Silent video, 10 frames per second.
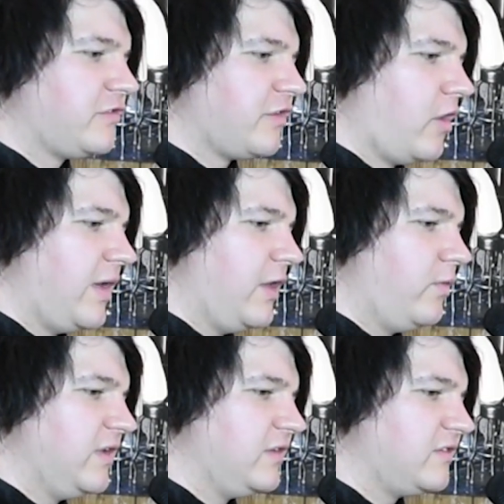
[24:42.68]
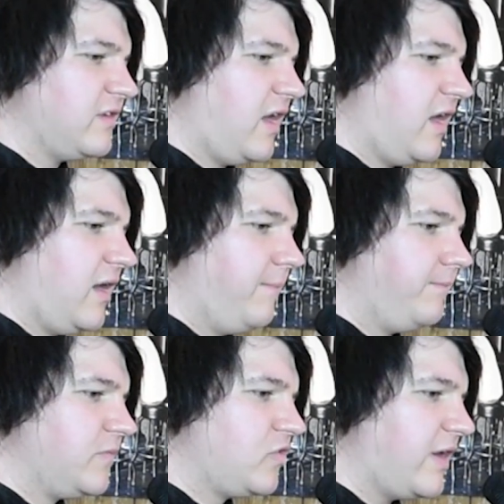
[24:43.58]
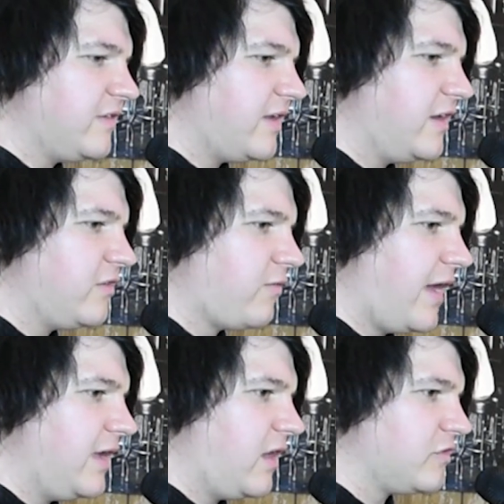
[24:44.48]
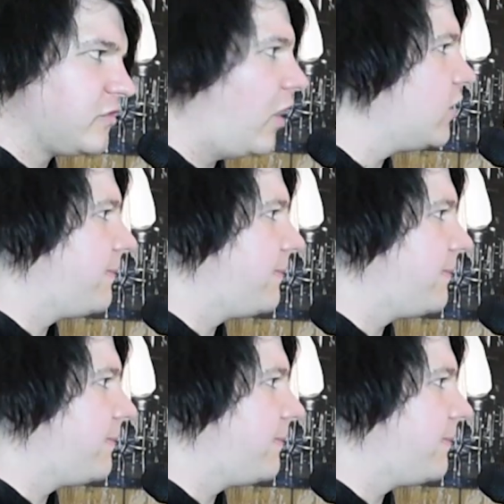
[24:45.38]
so it was, so I decided to write a song